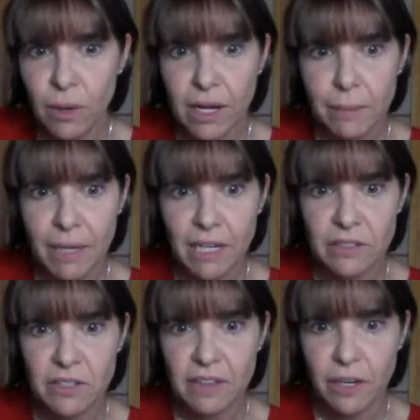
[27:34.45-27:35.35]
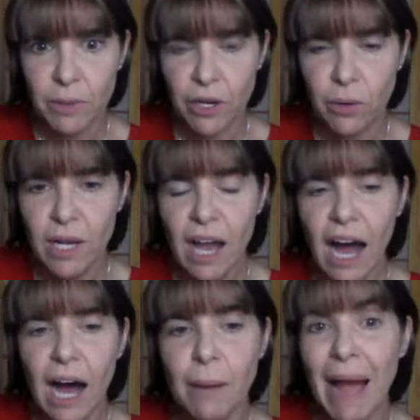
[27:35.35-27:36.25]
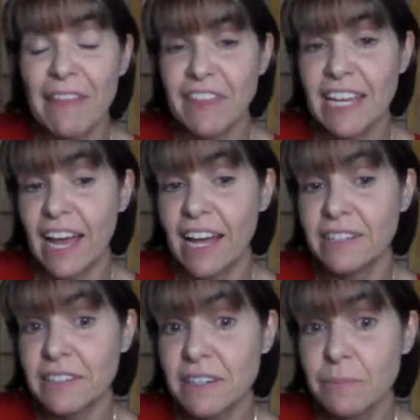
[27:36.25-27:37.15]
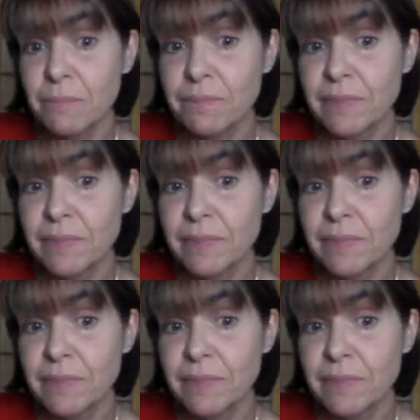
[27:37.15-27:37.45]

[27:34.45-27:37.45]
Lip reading: why am I not seeing? There we go. At the end,